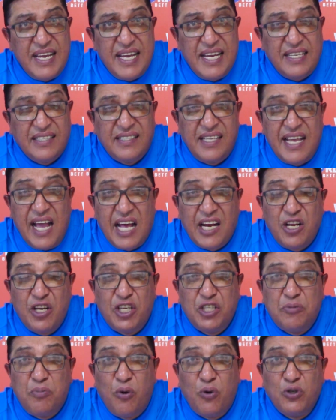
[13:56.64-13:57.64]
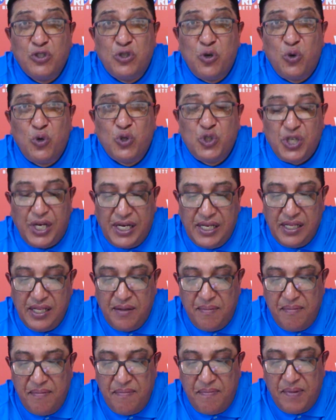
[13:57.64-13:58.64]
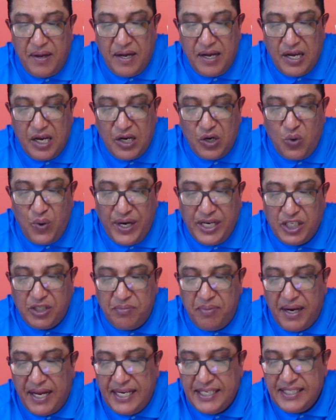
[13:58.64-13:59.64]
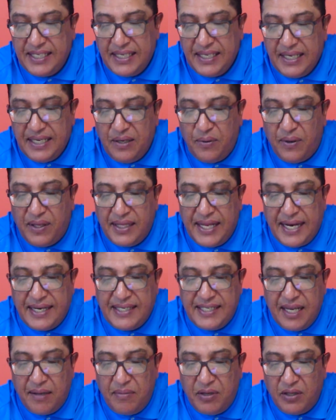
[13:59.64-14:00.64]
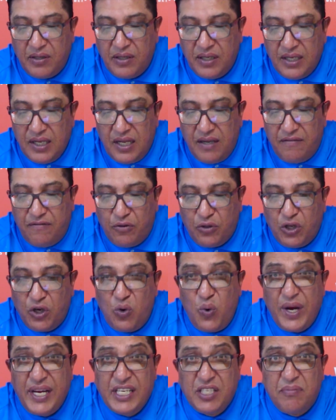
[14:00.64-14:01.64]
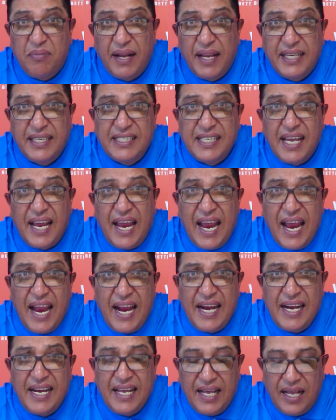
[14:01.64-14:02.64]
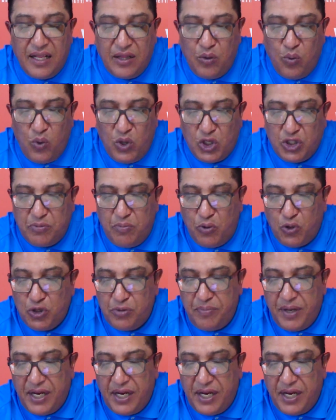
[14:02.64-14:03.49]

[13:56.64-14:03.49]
he's the unexposed horse in the Queen's Plate. Well, that double for the Queen's Plate and the World Sports